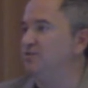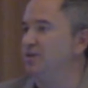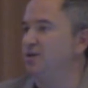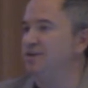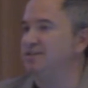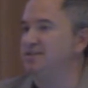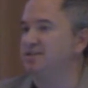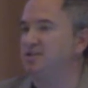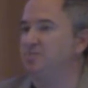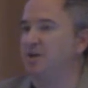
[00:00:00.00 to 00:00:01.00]
We don't
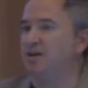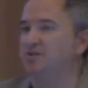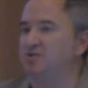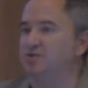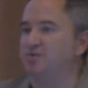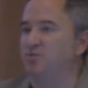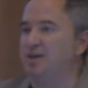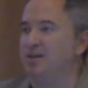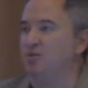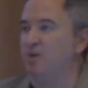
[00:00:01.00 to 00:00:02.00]
exist just because
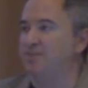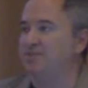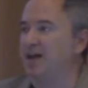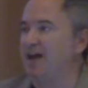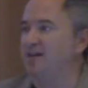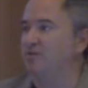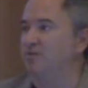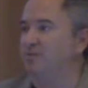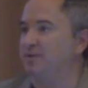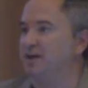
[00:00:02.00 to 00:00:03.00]
we need a website
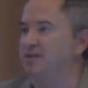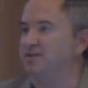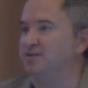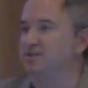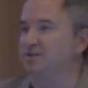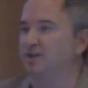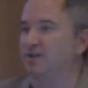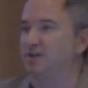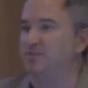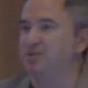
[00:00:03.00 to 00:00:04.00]
or because
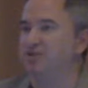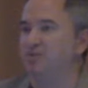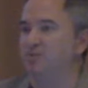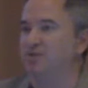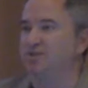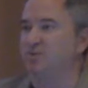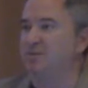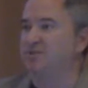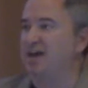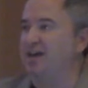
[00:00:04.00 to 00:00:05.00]
our commissioner wants a
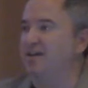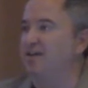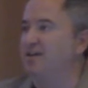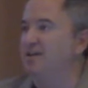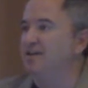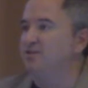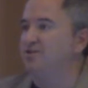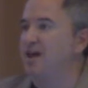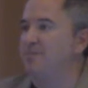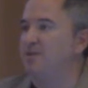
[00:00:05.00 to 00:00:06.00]
website.
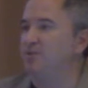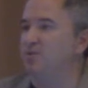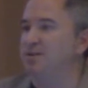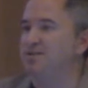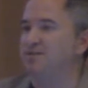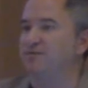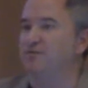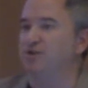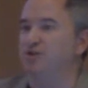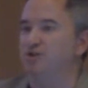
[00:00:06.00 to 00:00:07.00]
There's got to be a reason
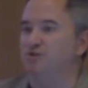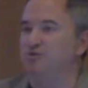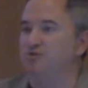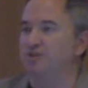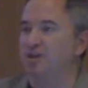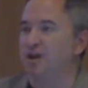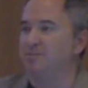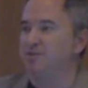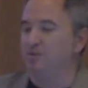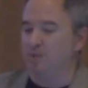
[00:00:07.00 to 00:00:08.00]
for your users to
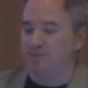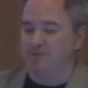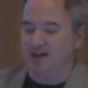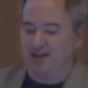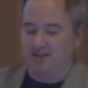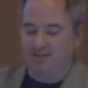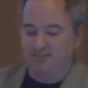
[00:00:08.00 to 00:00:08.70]
come to your website.